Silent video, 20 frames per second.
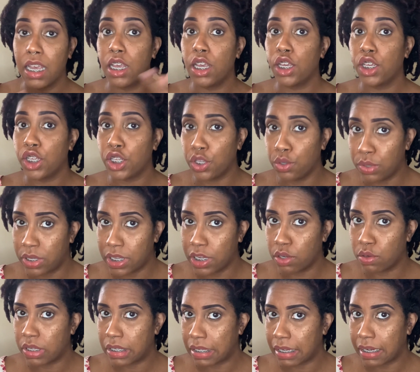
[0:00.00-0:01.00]
you still
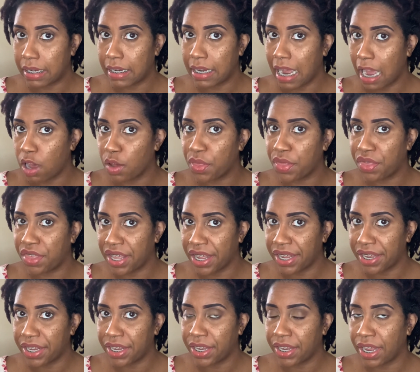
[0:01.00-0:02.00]
see how thick
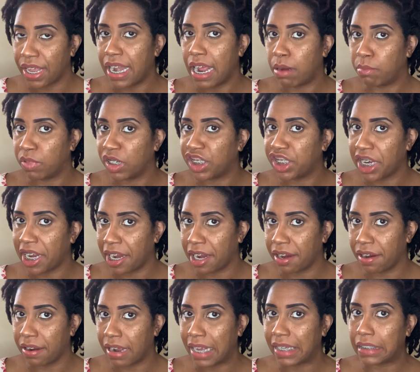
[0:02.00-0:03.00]
and how much hair
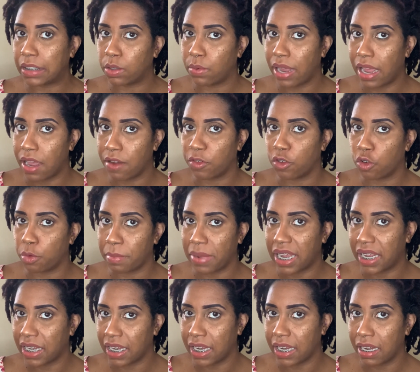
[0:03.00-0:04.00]
I still have on my
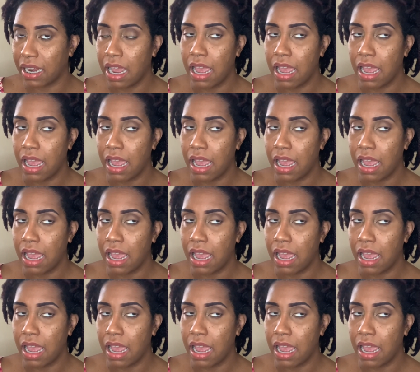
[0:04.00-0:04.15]
head.